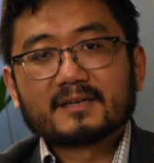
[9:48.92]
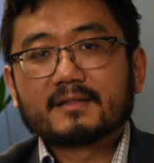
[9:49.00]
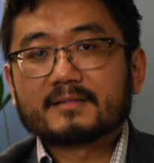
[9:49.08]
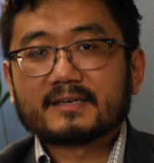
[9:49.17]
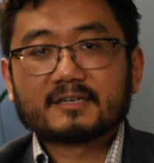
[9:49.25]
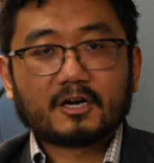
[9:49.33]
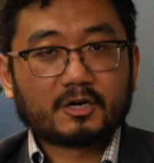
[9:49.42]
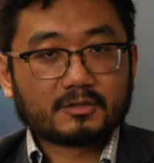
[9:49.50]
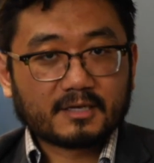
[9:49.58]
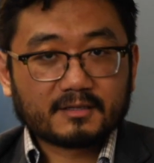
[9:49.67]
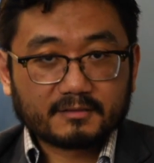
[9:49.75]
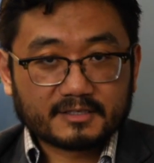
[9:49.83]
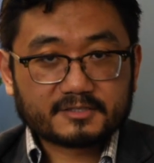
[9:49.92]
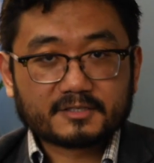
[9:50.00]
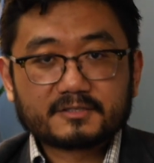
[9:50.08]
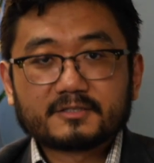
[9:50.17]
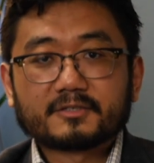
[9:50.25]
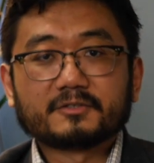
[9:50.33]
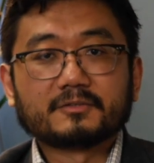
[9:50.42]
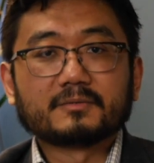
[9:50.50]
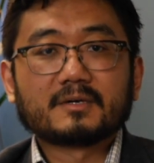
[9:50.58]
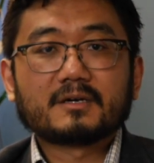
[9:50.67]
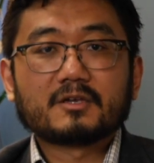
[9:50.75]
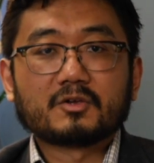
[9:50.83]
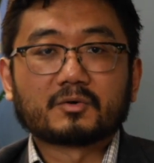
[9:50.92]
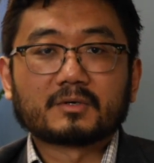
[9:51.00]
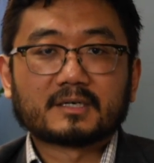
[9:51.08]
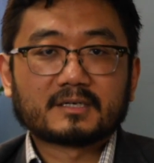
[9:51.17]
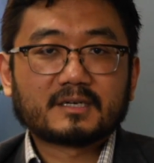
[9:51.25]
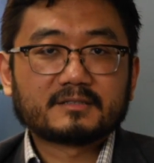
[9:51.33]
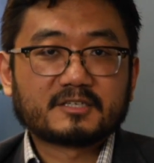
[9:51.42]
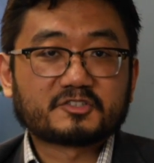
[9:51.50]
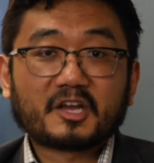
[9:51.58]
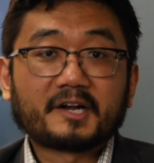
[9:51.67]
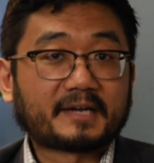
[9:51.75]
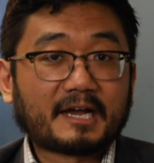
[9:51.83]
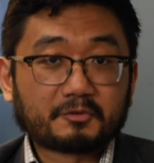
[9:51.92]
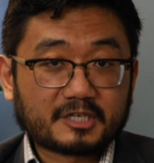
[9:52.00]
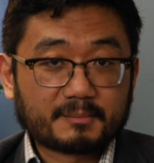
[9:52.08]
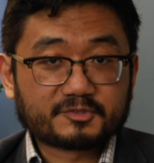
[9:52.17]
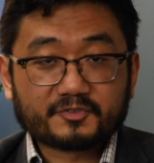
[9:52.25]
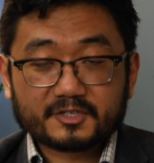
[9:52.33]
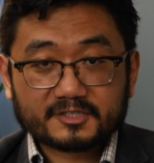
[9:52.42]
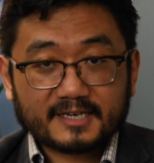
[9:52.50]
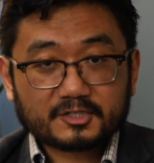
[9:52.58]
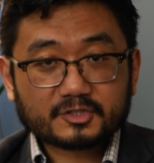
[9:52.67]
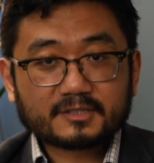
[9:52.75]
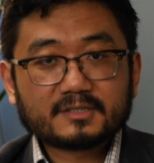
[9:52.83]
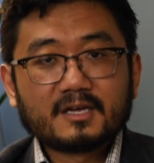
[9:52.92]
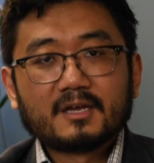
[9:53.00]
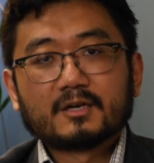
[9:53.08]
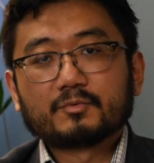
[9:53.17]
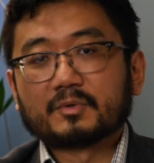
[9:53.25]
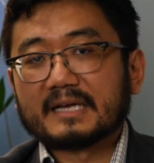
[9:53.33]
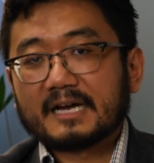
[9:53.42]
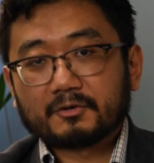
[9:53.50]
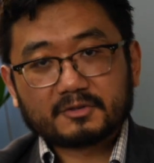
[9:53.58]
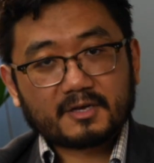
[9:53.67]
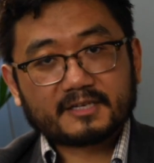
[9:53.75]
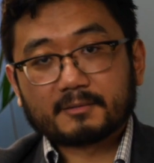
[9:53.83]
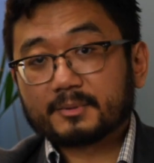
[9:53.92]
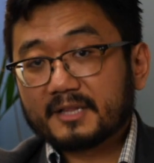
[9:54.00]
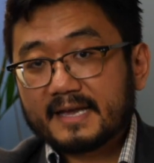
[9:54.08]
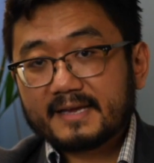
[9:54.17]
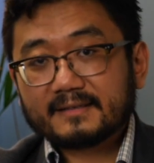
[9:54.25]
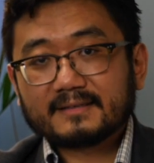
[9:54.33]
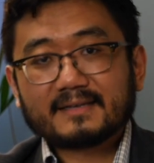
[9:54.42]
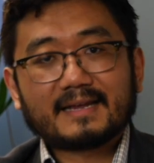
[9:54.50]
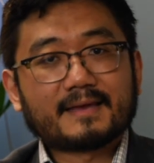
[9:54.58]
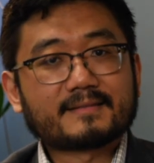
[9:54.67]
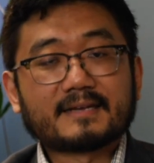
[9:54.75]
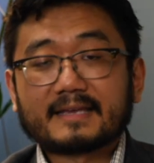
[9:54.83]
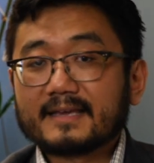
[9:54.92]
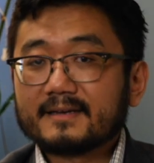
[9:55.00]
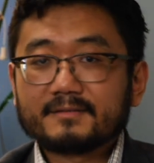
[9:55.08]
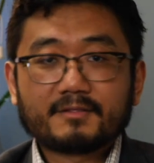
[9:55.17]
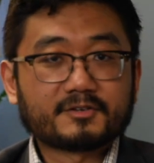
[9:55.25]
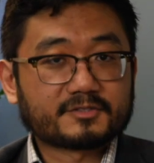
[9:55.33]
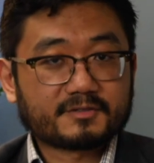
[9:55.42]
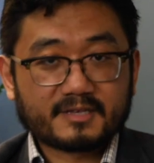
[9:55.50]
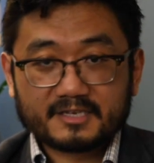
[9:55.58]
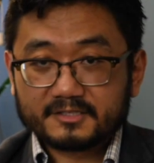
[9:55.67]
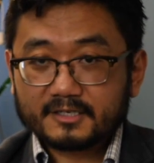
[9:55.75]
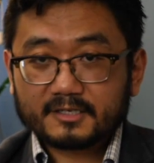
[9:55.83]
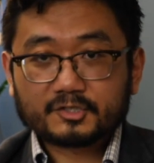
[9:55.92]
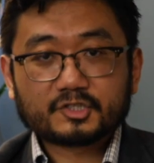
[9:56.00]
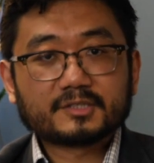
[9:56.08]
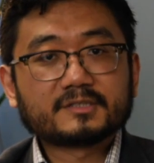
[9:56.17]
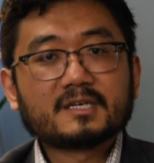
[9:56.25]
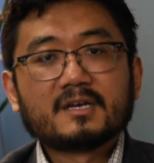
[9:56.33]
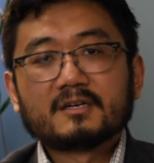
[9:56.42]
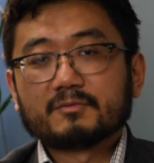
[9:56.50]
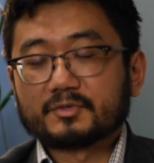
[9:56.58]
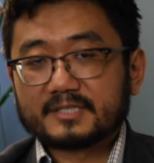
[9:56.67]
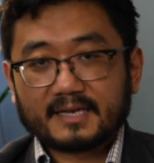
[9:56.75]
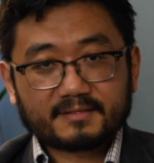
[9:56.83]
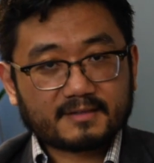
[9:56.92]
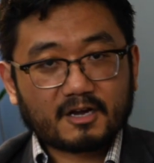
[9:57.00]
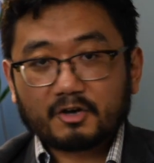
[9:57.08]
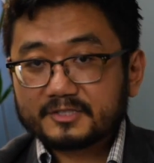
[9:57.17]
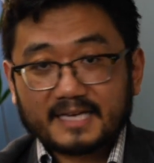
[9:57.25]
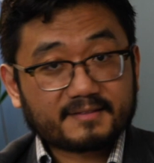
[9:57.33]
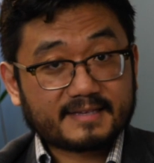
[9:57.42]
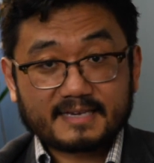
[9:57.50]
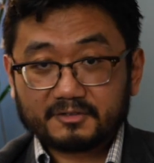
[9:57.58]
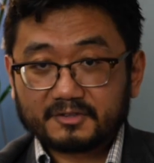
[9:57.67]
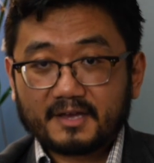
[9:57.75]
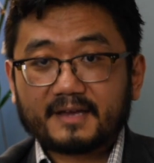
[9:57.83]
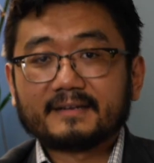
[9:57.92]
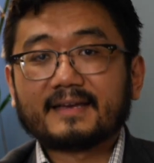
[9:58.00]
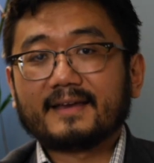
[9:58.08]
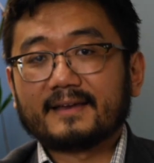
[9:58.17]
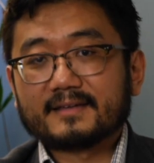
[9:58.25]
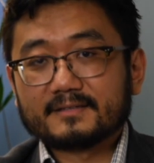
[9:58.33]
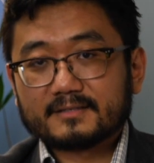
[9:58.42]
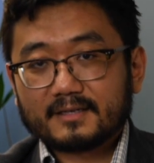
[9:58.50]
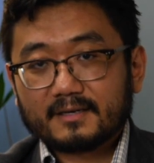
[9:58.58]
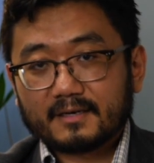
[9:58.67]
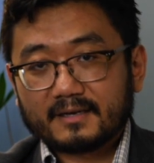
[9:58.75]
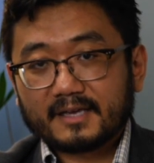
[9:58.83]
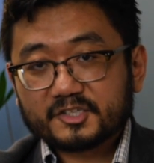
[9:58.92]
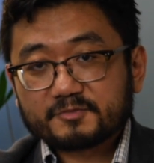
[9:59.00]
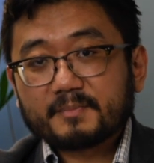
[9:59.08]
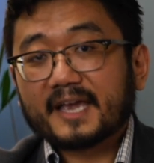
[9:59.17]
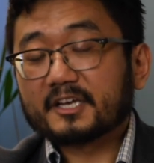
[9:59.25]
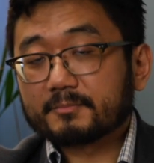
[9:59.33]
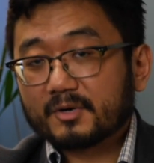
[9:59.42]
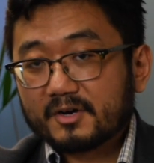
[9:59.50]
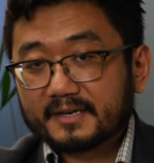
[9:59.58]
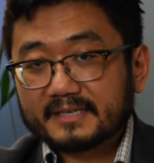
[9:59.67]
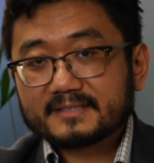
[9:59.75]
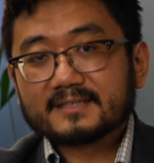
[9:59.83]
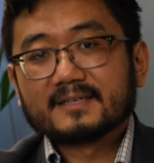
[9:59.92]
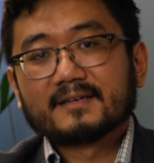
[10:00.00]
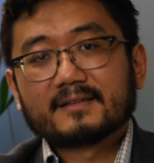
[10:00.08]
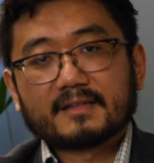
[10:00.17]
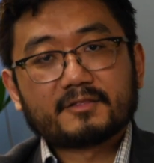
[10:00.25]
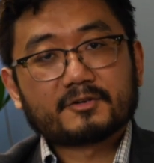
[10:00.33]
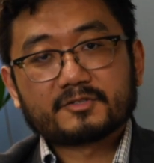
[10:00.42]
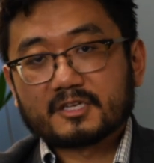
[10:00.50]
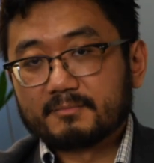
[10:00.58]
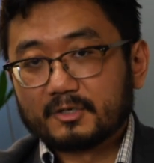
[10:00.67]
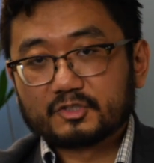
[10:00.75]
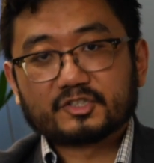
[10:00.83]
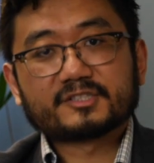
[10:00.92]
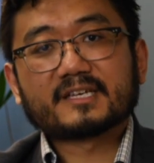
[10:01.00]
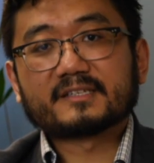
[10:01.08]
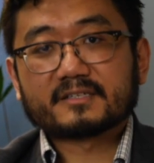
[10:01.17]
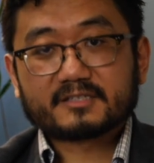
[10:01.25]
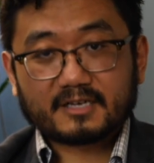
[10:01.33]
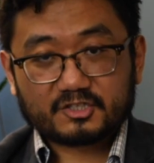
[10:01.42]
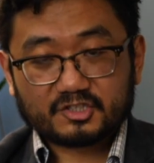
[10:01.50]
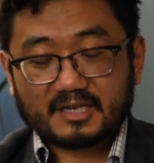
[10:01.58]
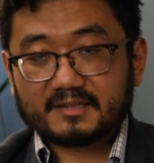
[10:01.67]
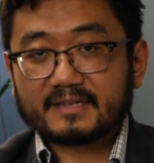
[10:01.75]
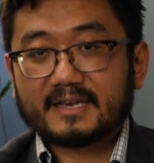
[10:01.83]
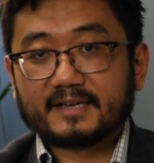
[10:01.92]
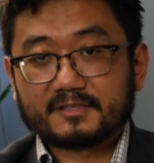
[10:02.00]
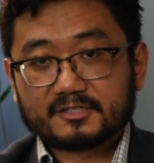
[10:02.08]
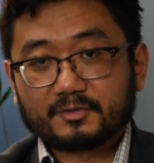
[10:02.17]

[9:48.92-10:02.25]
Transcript: Then I'll listen to your desired outcomes for the session. We'll outline a plan, and then again, there's the induction. I'll take the outline and expand upon it. Then there's emergence and discussion at the end.